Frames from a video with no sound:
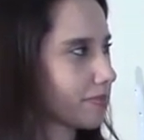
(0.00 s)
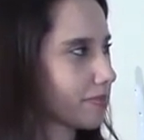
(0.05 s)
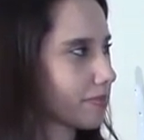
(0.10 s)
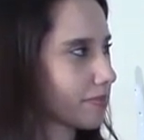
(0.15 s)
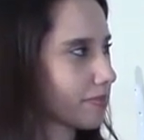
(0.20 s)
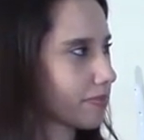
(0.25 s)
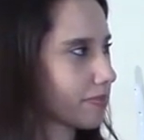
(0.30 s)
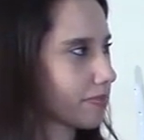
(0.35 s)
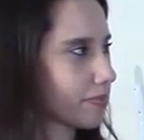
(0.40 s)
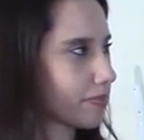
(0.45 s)

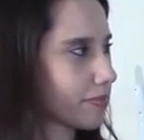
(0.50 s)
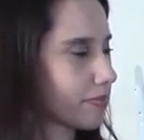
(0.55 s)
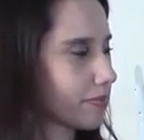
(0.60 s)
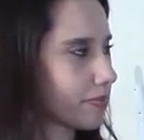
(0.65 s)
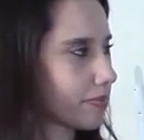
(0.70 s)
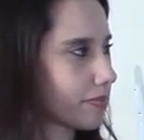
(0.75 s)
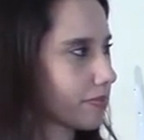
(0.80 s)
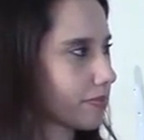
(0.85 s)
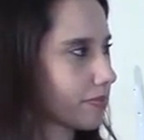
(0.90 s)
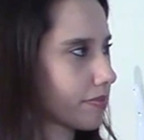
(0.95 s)

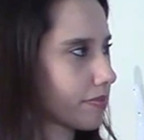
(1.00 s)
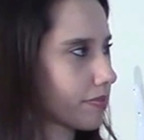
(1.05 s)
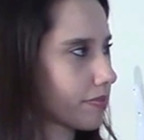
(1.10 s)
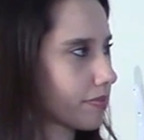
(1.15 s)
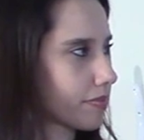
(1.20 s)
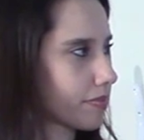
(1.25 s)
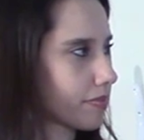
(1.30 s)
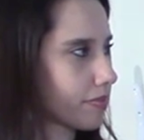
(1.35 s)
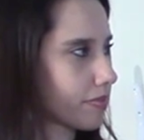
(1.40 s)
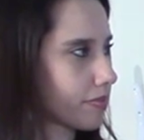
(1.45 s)

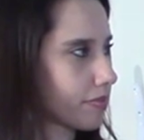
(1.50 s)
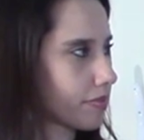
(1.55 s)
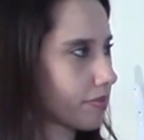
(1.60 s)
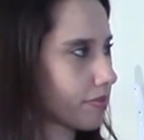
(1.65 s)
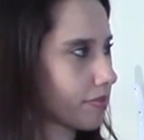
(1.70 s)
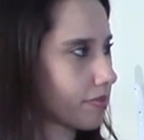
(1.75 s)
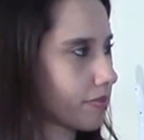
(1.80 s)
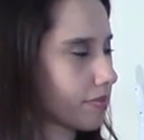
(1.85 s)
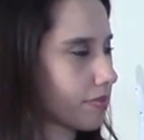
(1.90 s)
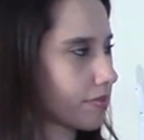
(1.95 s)

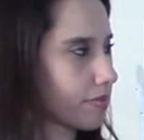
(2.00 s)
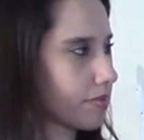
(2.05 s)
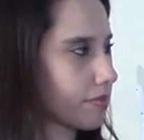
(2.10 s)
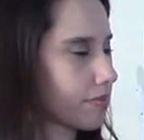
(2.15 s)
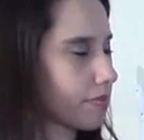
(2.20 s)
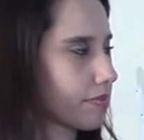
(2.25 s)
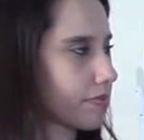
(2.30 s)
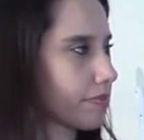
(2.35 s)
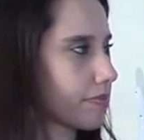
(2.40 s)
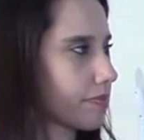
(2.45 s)

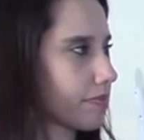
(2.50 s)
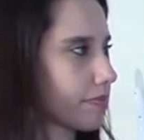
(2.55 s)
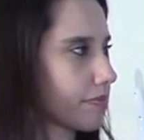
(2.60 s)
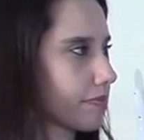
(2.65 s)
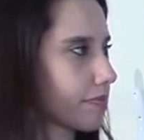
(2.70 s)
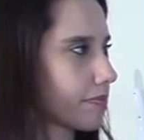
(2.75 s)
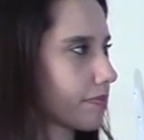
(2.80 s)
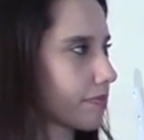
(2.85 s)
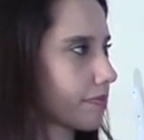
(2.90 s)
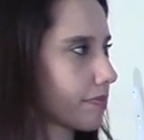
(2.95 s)

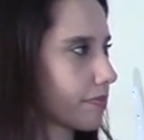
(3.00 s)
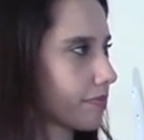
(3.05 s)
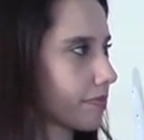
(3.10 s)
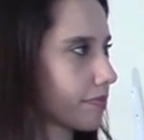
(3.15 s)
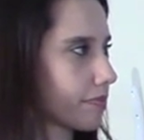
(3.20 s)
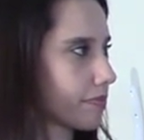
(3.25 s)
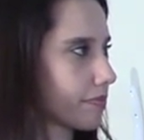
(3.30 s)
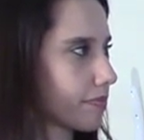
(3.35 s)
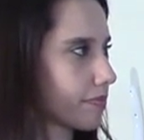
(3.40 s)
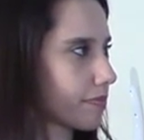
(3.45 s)

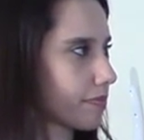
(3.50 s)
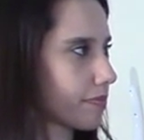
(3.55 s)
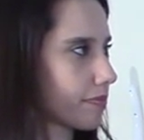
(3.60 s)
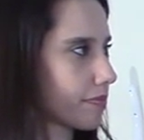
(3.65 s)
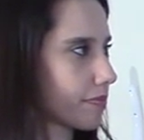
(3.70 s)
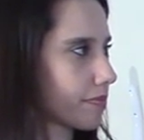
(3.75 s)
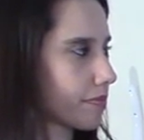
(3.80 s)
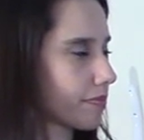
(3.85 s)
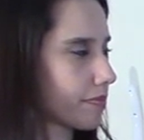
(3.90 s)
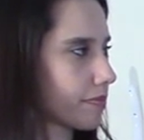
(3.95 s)

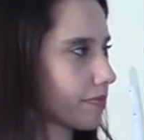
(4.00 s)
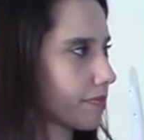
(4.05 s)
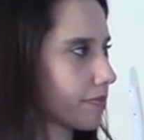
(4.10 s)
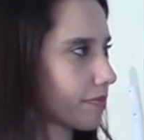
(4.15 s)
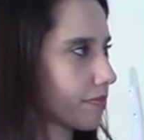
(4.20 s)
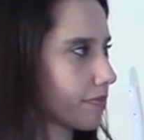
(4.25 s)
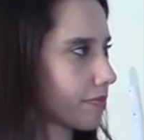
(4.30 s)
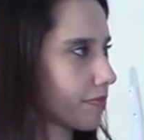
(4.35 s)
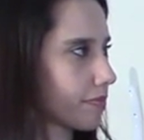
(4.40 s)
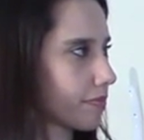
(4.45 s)

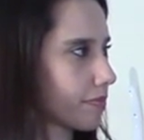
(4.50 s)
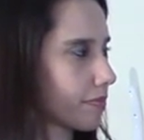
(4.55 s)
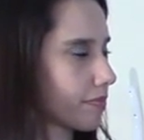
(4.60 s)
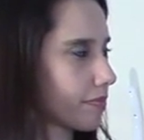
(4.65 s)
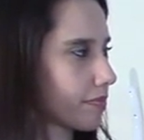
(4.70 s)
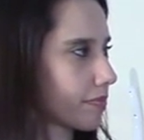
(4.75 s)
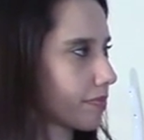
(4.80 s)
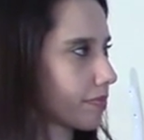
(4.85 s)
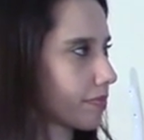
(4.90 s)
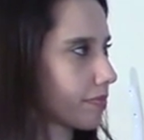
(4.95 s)

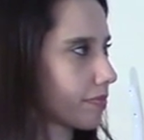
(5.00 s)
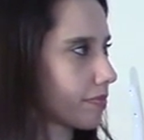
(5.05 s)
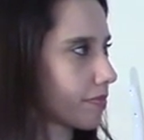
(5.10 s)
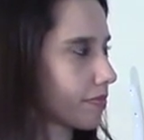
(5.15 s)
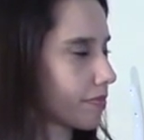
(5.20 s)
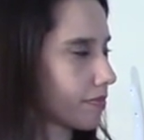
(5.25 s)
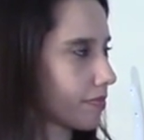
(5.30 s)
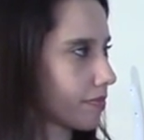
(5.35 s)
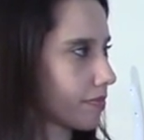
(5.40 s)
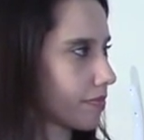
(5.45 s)

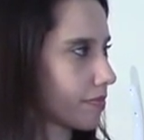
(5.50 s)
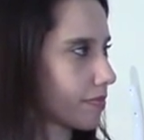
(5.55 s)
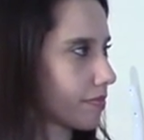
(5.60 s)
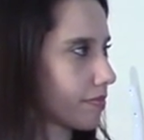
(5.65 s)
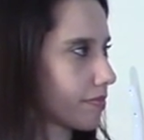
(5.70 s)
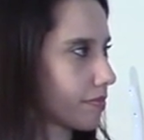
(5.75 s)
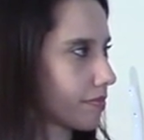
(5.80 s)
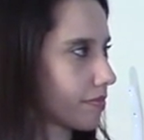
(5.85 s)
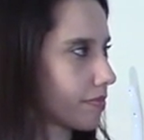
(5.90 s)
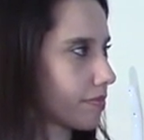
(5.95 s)

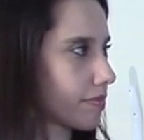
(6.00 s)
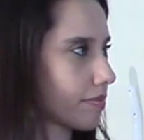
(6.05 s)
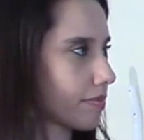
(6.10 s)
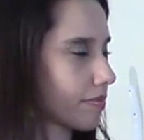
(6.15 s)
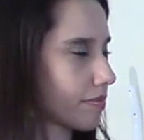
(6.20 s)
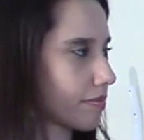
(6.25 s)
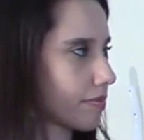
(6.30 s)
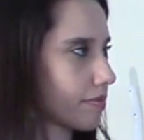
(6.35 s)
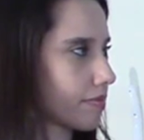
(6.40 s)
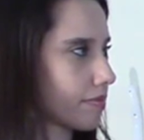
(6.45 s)

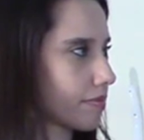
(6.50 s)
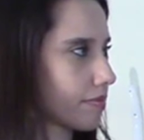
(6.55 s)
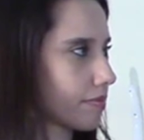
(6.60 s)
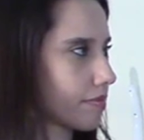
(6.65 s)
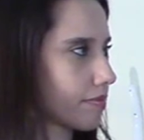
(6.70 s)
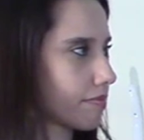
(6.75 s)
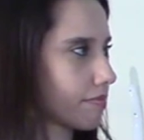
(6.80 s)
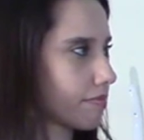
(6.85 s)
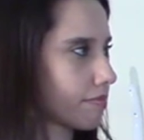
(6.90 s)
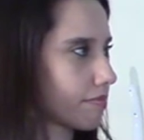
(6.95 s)

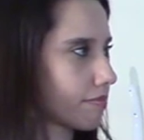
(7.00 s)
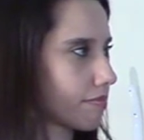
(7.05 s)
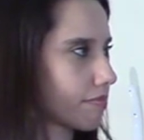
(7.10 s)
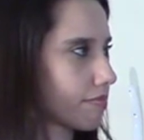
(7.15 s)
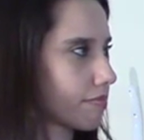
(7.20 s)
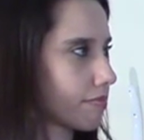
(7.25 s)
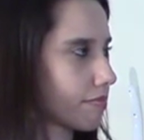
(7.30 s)
This person isn't speaking.